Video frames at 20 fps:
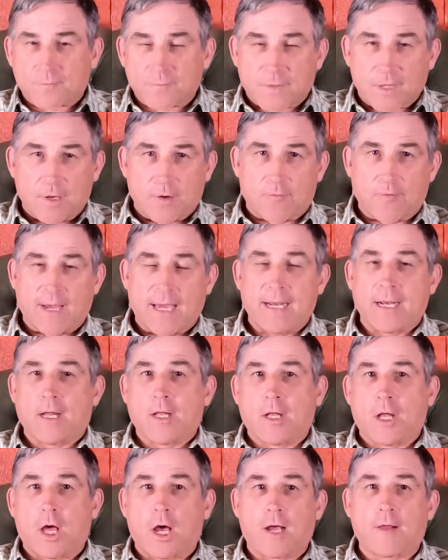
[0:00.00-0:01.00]
You're right
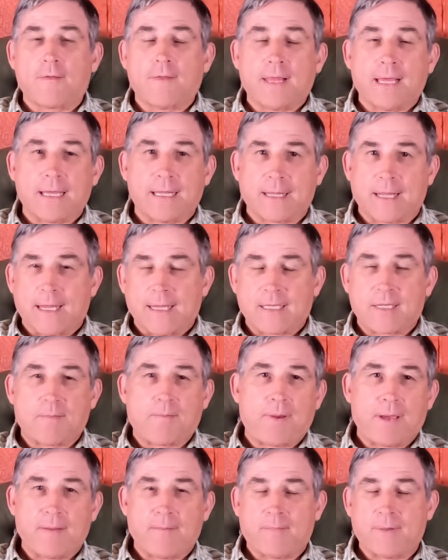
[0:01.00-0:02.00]
along the inlet,
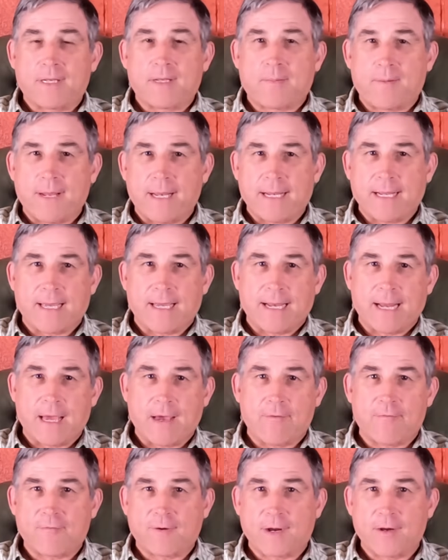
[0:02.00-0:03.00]
but depending on
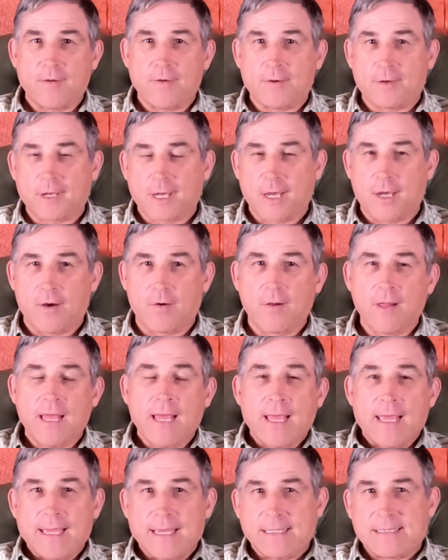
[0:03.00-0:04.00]
how far you go,
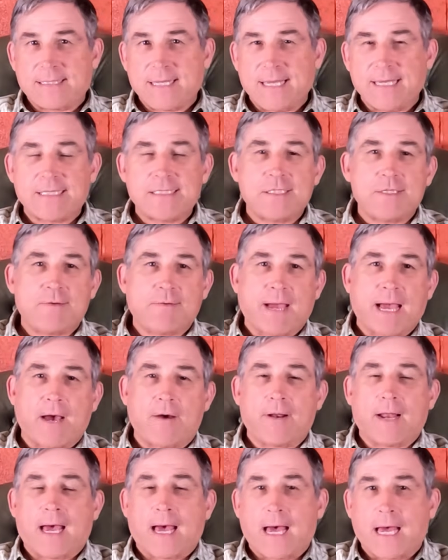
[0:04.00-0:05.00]
it takes you
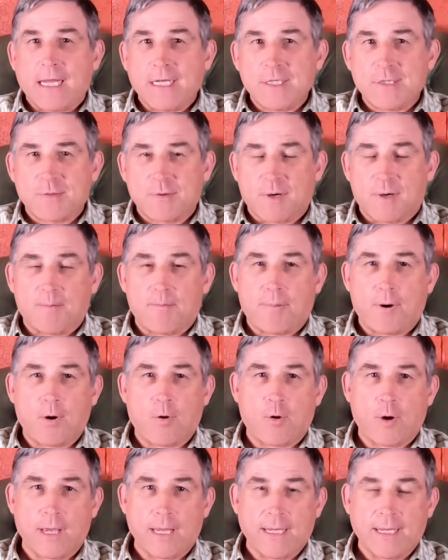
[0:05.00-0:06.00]
out onto a
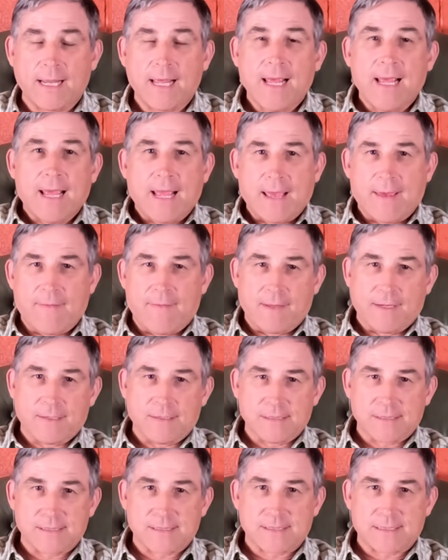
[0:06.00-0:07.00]
point, and
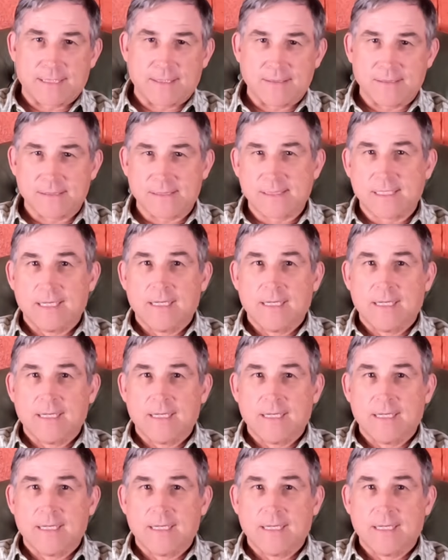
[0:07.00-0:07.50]
there's